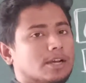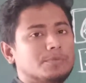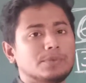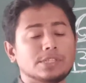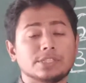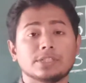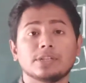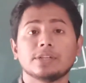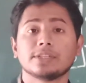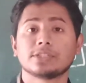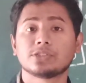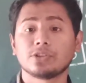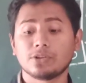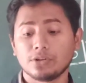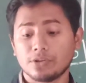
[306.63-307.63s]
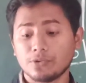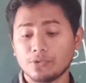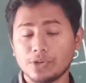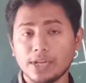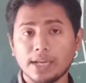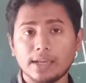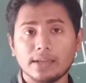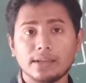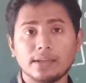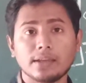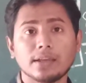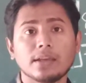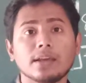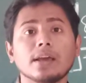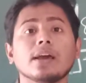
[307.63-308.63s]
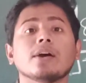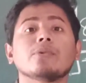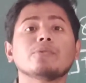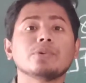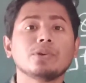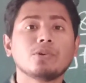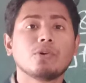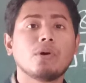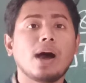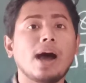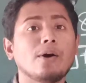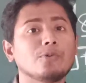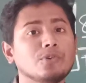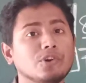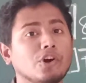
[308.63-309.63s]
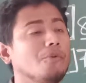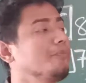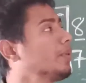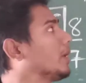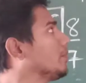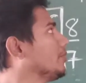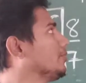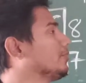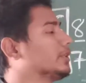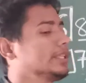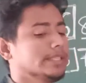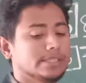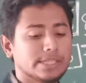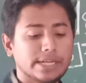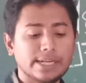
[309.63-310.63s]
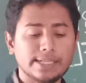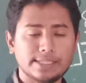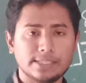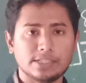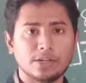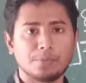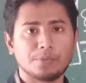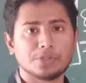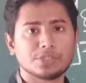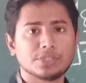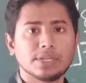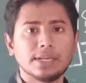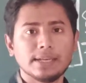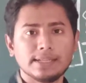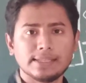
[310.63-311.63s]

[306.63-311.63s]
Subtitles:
numbers. So today we know how to compare between 3-digit numbers.